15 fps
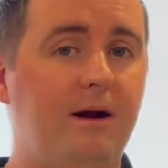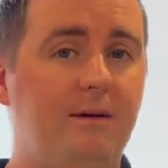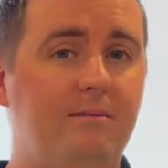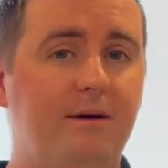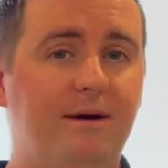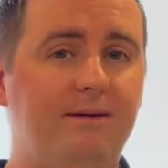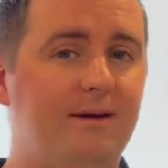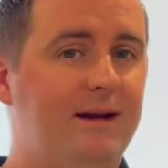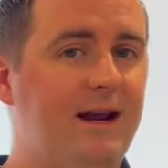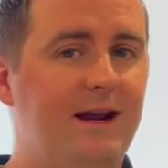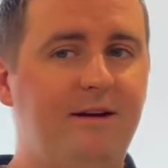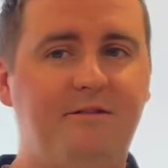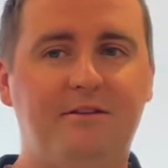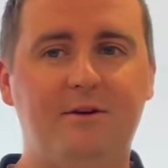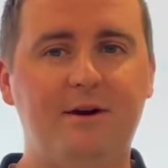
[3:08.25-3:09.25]
But again,
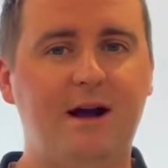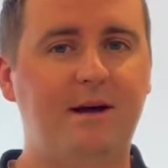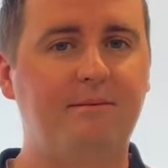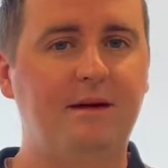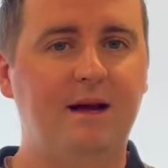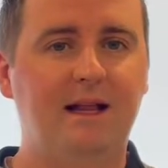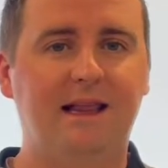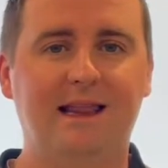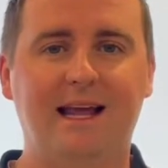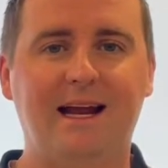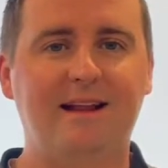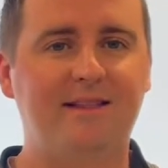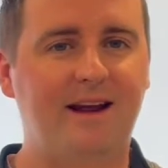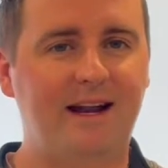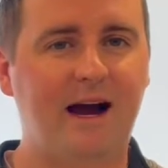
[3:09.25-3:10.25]
if you're not
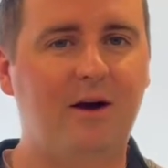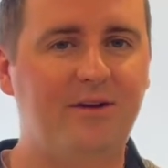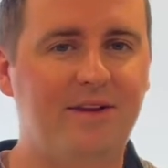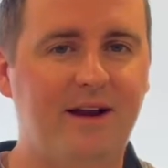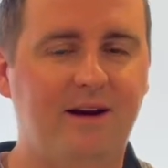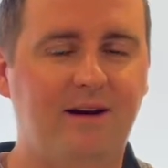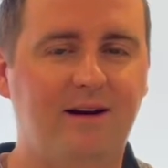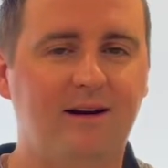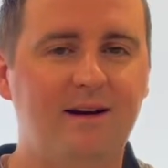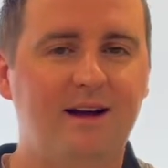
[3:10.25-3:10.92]
laying that out there